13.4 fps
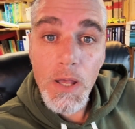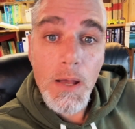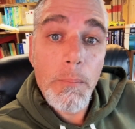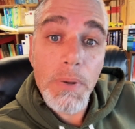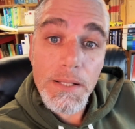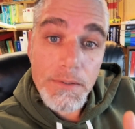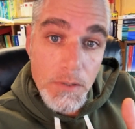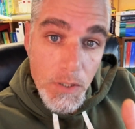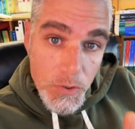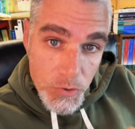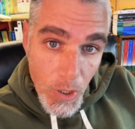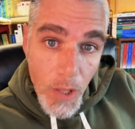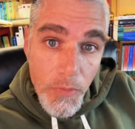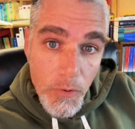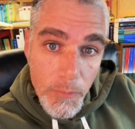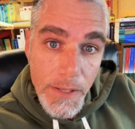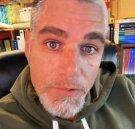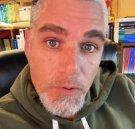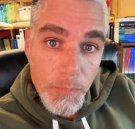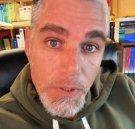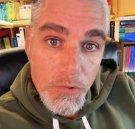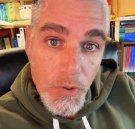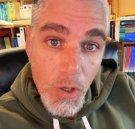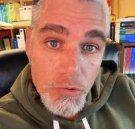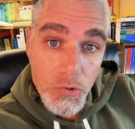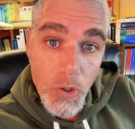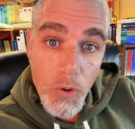but there's other recipes
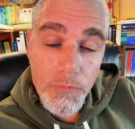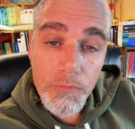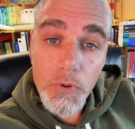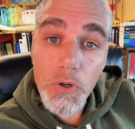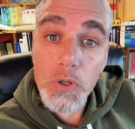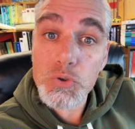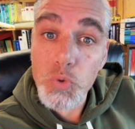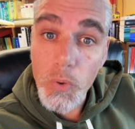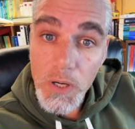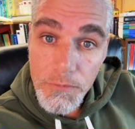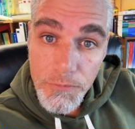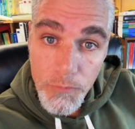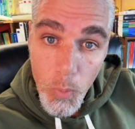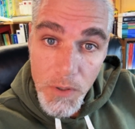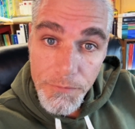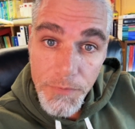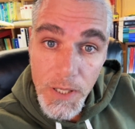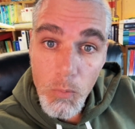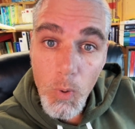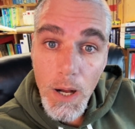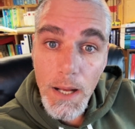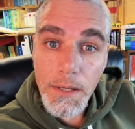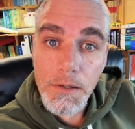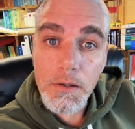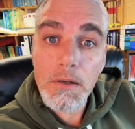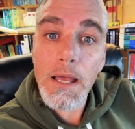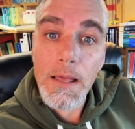also for 24 feet wide
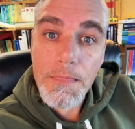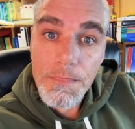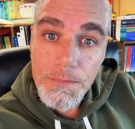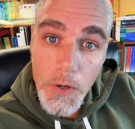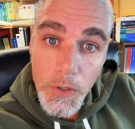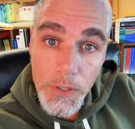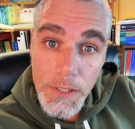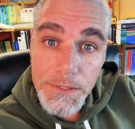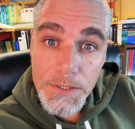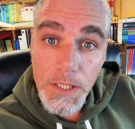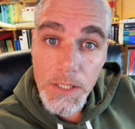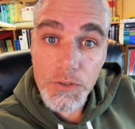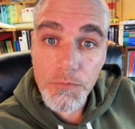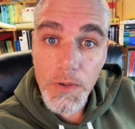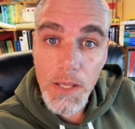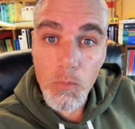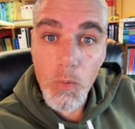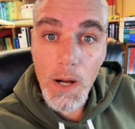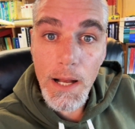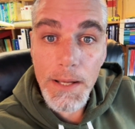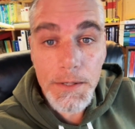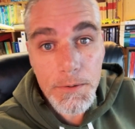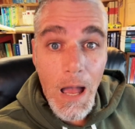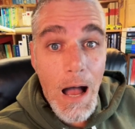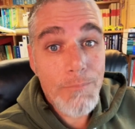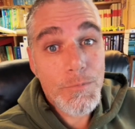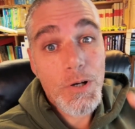and 36 feet wide.
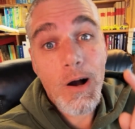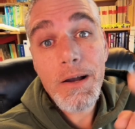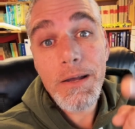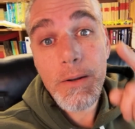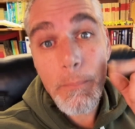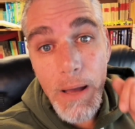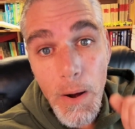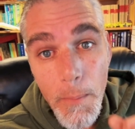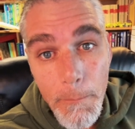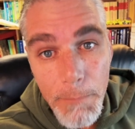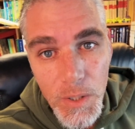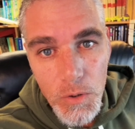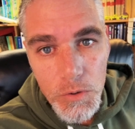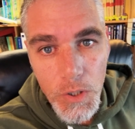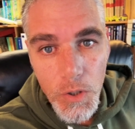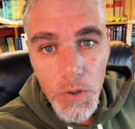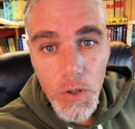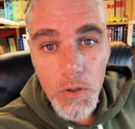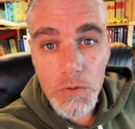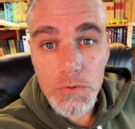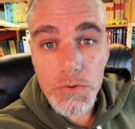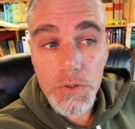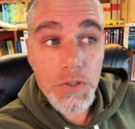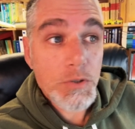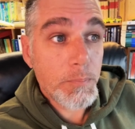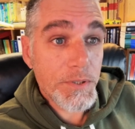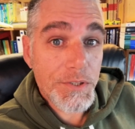I'm talking about building codes,
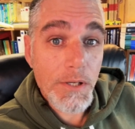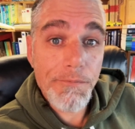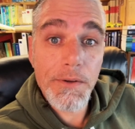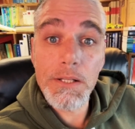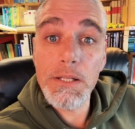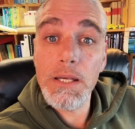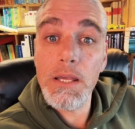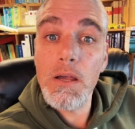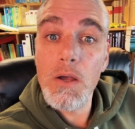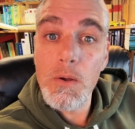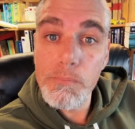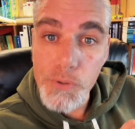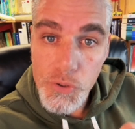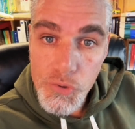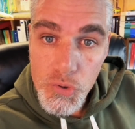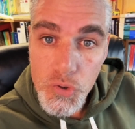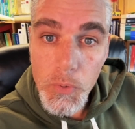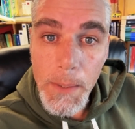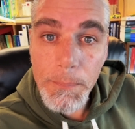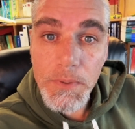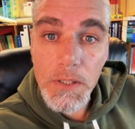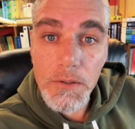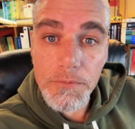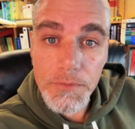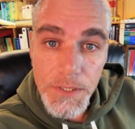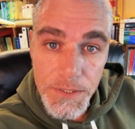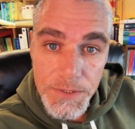specifically
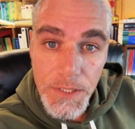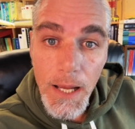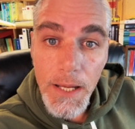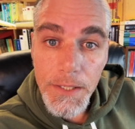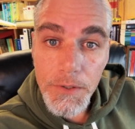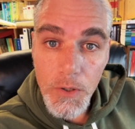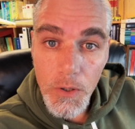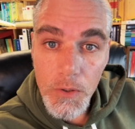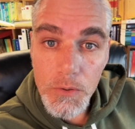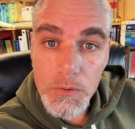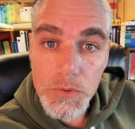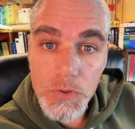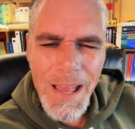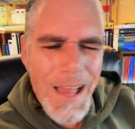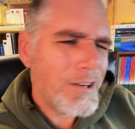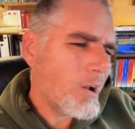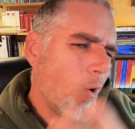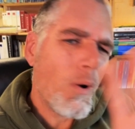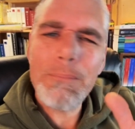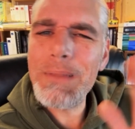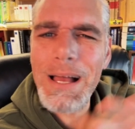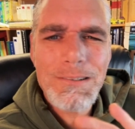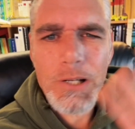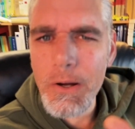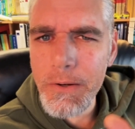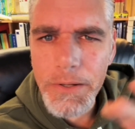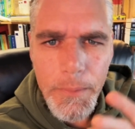prescriptive design codes. And no, I'm not
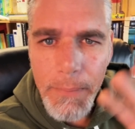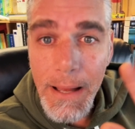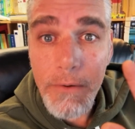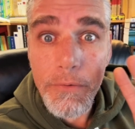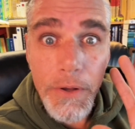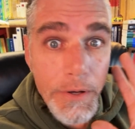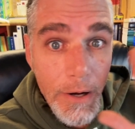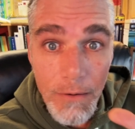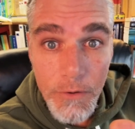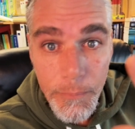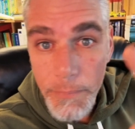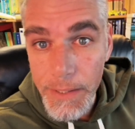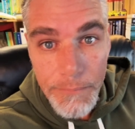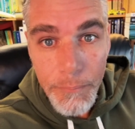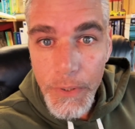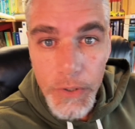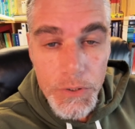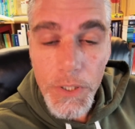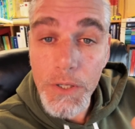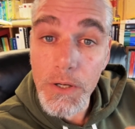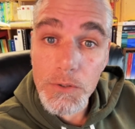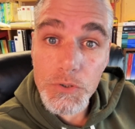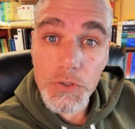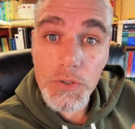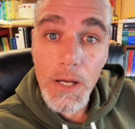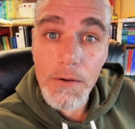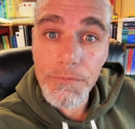talking about government building code
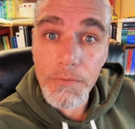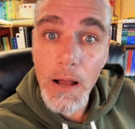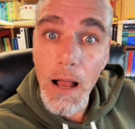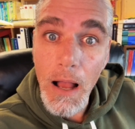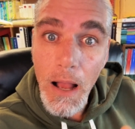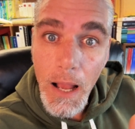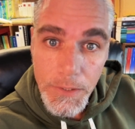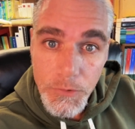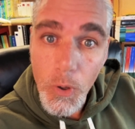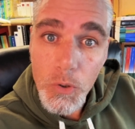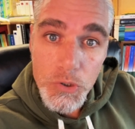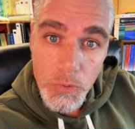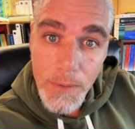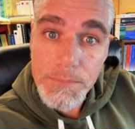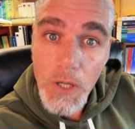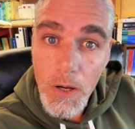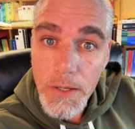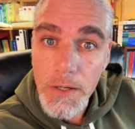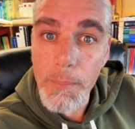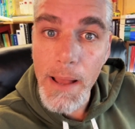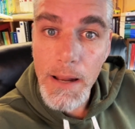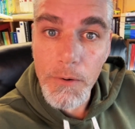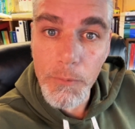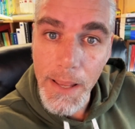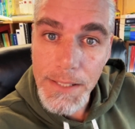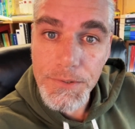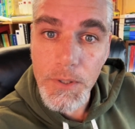stuff. I told you I'm talking about a
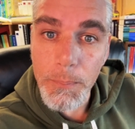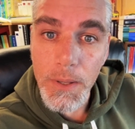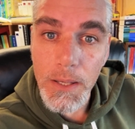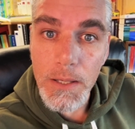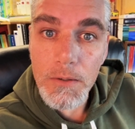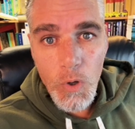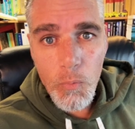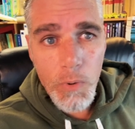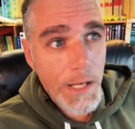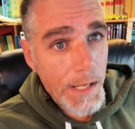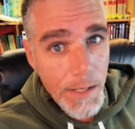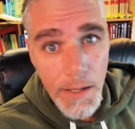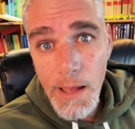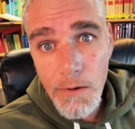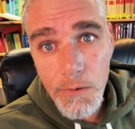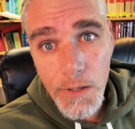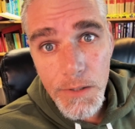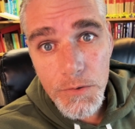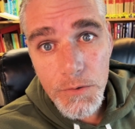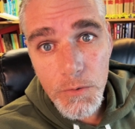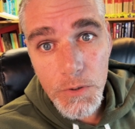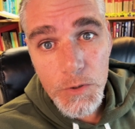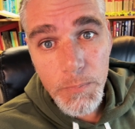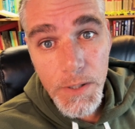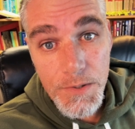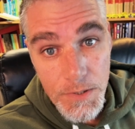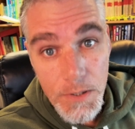recipe. When eating out gets too
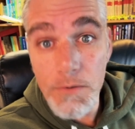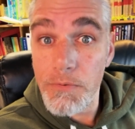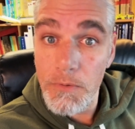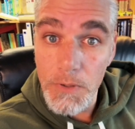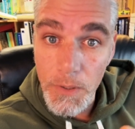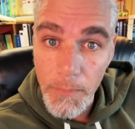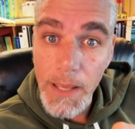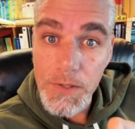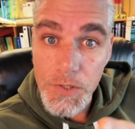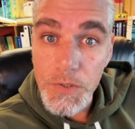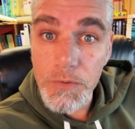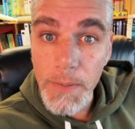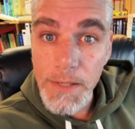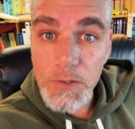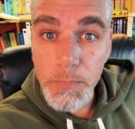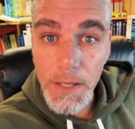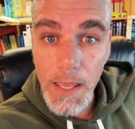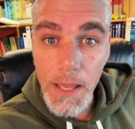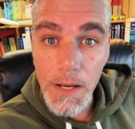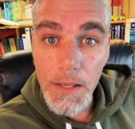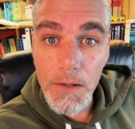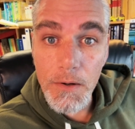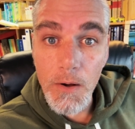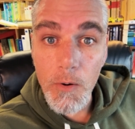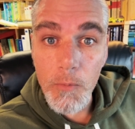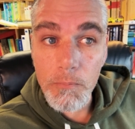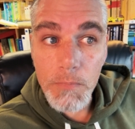expensive, you might just make spaghetti at
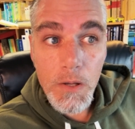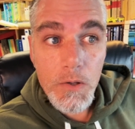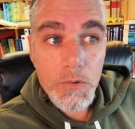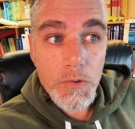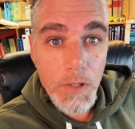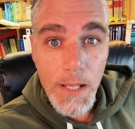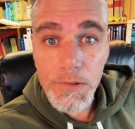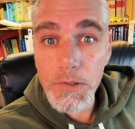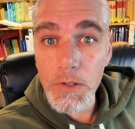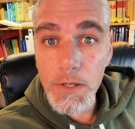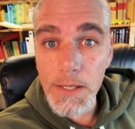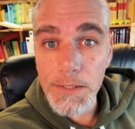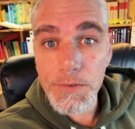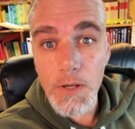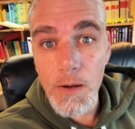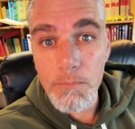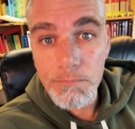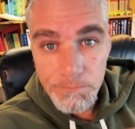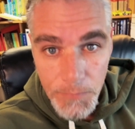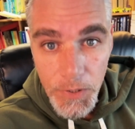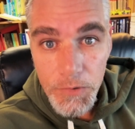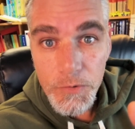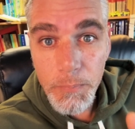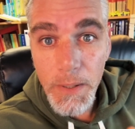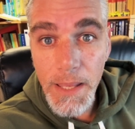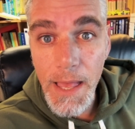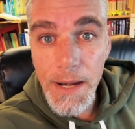home. So let's look at some
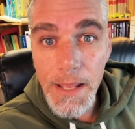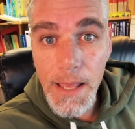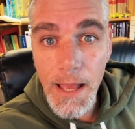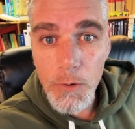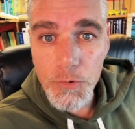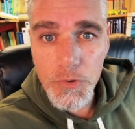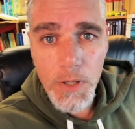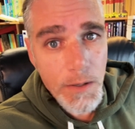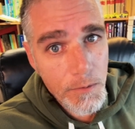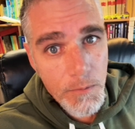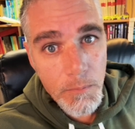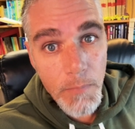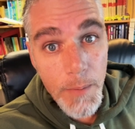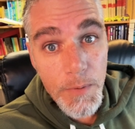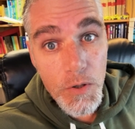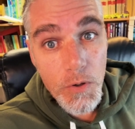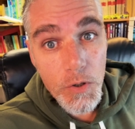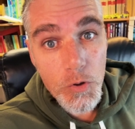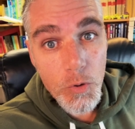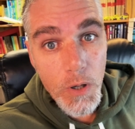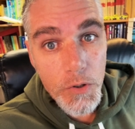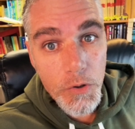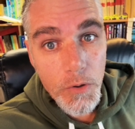spaghetti housing maybe you can do on your